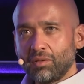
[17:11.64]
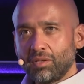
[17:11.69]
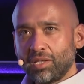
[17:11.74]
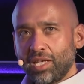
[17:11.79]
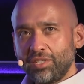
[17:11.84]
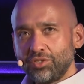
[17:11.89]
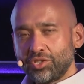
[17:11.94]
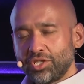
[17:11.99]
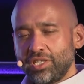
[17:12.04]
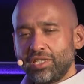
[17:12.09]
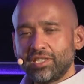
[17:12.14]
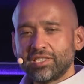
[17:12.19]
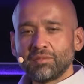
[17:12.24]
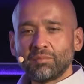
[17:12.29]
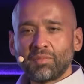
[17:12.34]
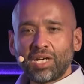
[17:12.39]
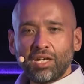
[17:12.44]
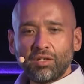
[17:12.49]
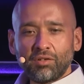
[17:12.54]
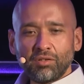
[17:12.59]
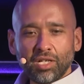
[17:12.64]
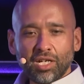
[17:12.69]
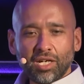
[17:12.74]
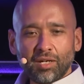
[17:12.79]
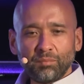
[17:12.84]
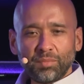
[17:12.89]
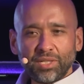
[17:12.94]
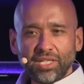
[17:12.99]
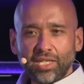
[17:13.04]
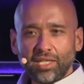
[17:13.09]
engineers in my own
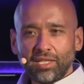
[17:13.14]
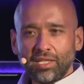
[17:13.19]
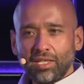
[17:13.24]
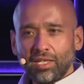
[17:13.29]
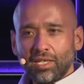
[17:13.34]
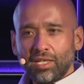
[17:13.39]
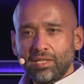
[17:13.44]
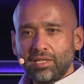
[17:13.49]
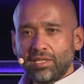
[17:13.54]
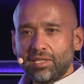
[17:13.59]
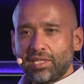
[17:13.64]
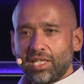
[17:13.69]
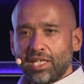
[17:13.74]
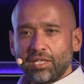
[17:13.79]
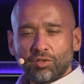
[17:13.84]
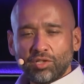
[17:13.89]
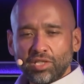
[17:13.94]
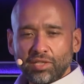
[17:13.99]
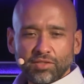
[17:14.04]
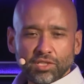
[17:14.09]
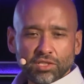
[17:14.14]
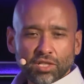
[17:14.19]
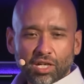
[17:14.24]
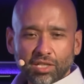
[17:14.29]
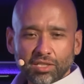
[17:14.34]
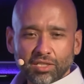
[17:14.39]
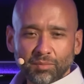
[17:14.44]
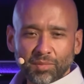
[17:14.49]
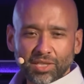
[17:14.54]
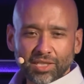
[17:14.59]
company, they don't even
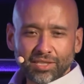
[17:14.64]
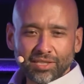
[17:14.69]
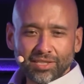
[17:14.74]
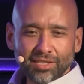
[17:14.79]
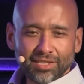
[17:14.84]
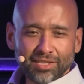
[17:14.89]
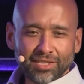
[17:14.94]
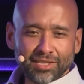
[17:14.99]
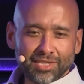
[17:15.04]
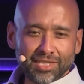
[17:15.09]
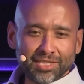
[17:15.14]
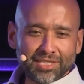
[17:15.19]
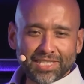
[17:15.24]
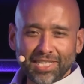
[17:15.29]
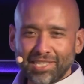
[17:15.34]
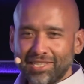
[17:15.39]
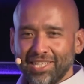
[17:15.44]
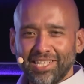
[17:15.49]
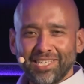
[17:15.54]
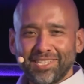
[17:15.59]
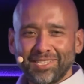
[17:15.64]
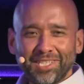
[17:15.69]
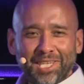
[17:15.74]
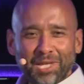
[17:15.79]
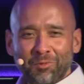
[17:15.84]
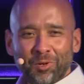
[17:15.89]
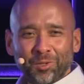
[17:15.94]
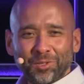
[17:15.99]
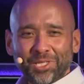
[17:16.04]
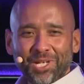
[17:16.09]
talk to me. They say that they
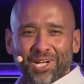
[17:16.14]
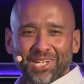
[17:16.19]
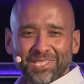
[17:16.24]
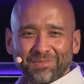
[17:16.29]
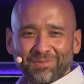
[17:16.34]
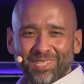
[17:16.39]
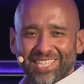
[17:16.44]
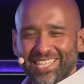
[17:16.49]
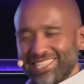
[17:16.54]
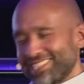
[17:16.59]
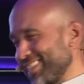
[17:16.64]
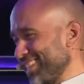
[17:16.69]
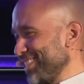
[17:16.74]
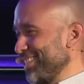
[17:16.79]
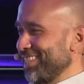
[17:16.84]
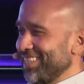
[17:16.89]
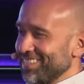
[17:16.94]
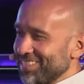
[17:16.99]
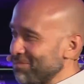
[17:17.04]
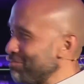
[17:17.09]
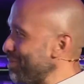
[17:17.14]
won't talk to me. They said, there's a